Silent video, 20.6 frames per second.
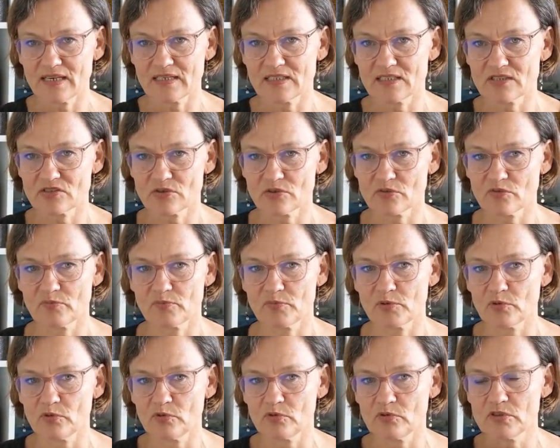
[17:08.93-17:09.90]
and it sort of
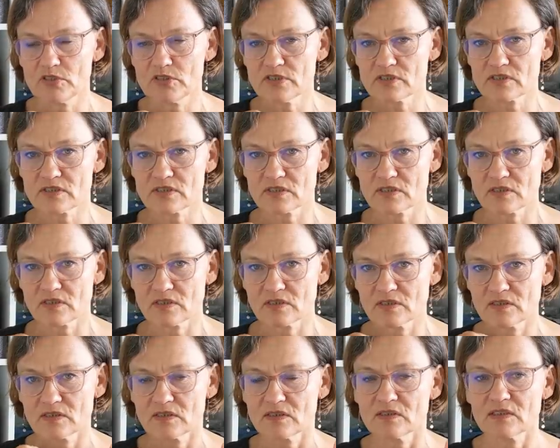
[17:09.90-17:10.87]
pulls
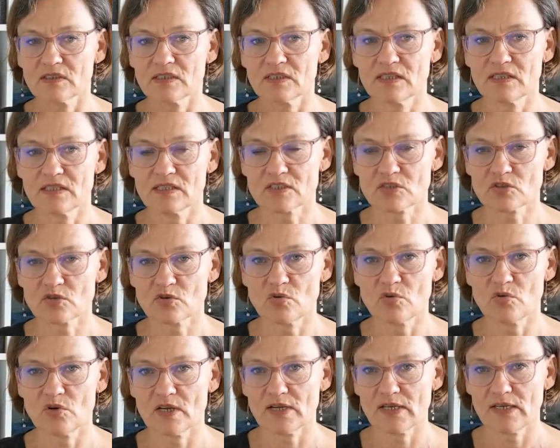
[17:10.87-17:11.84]
in this
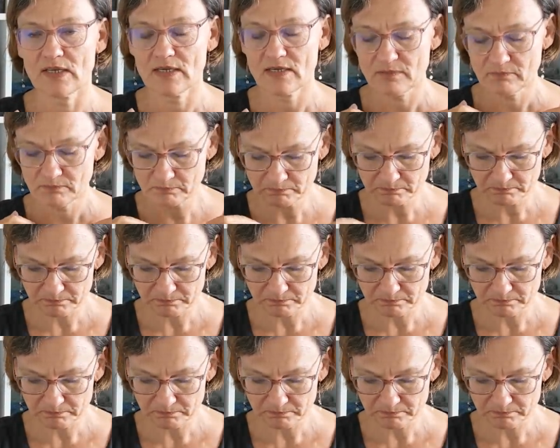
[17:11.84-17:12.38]
corner here,